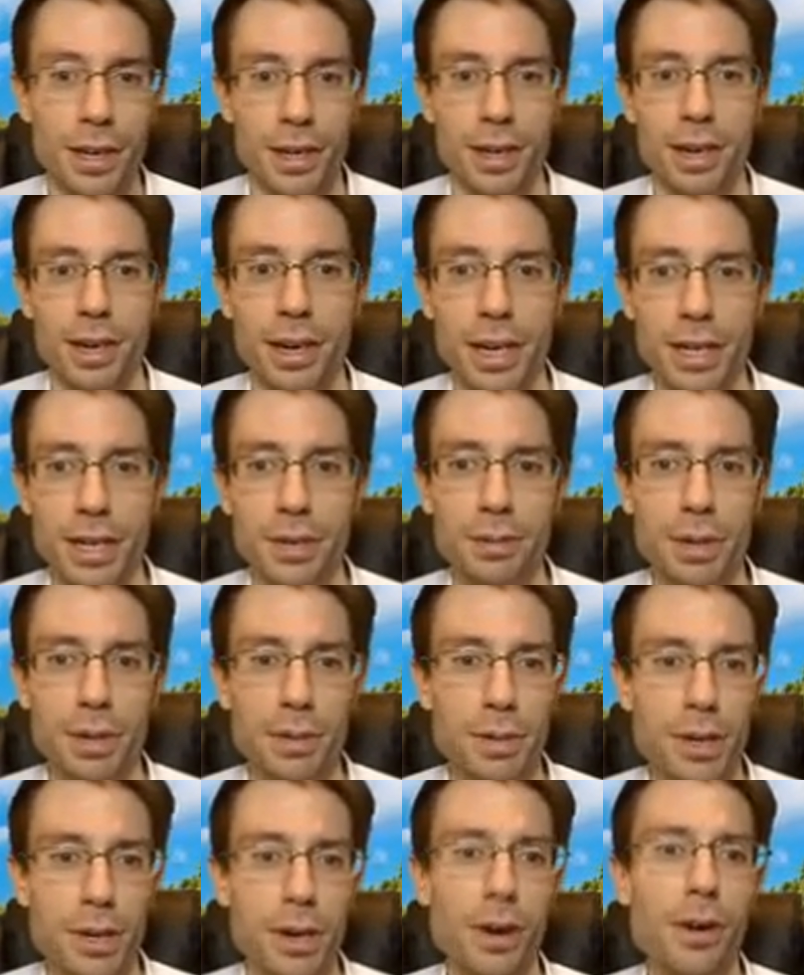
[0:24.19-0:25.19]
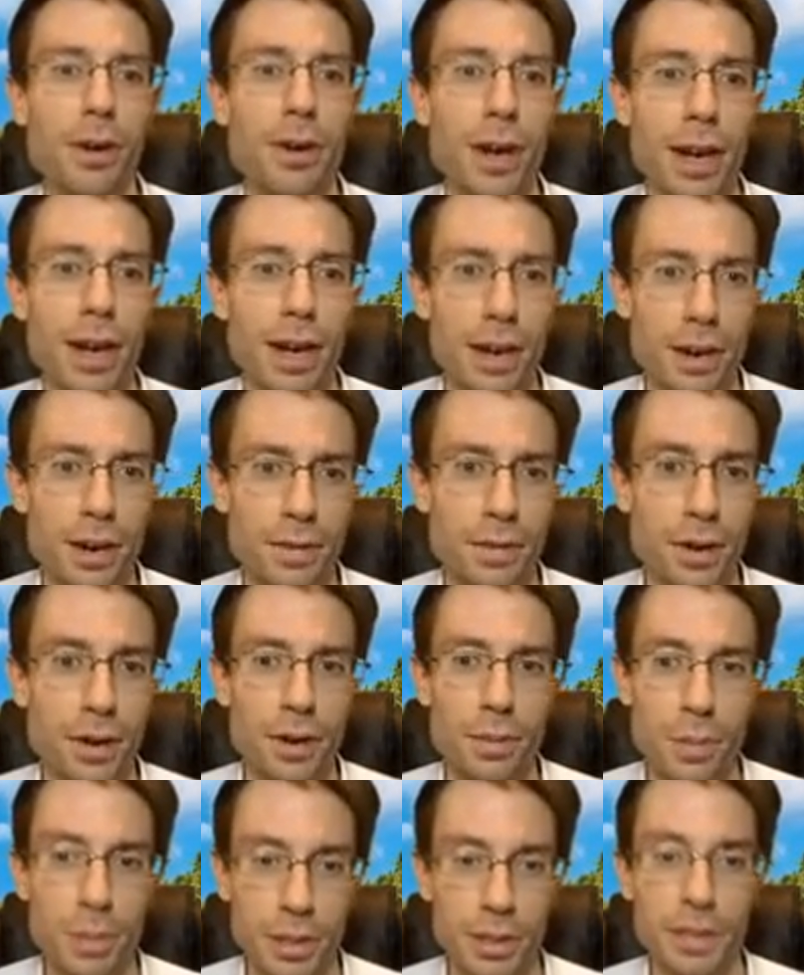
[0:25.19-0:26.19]
either way, we all have our
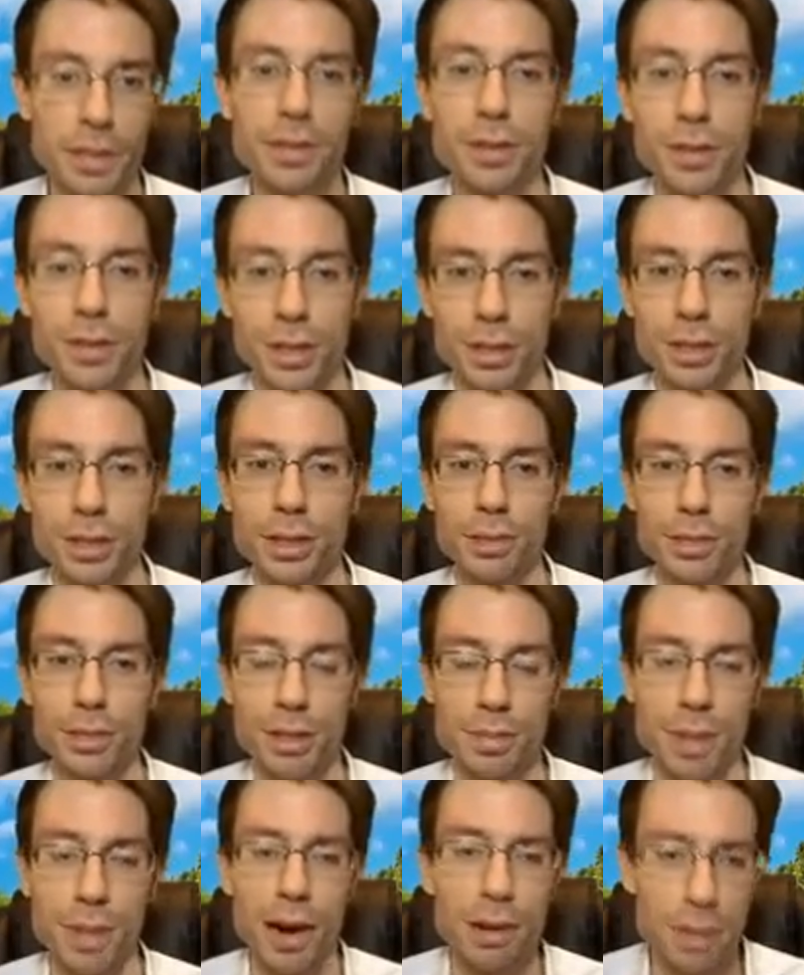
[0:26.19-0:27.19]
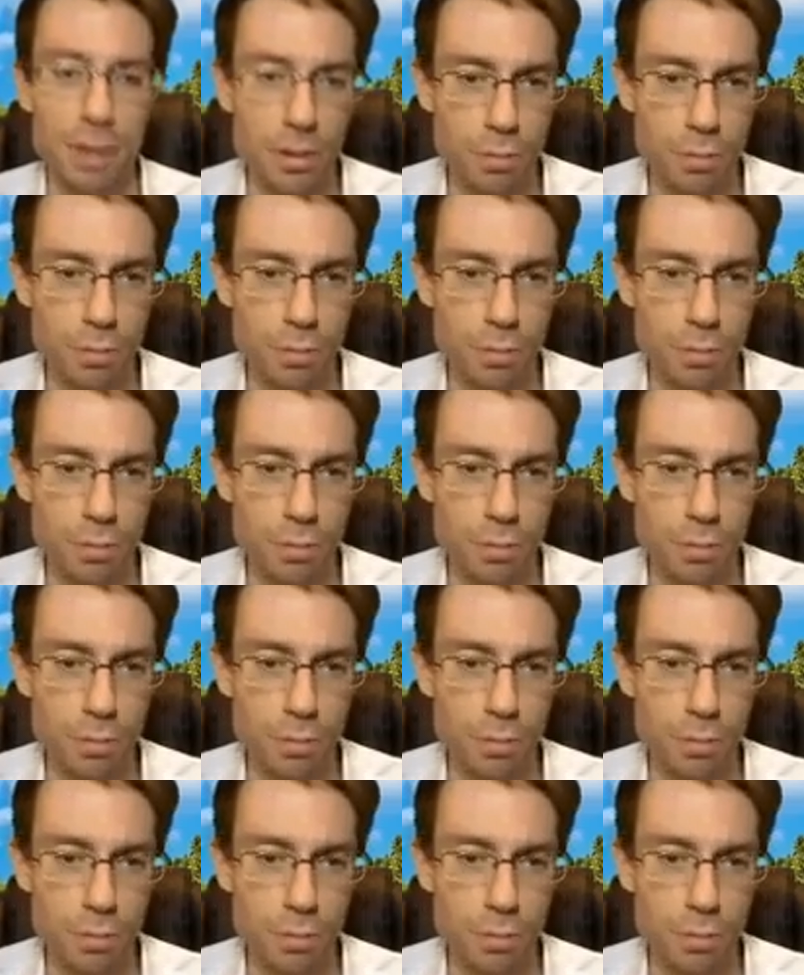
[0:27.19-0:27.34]
belief systems about it.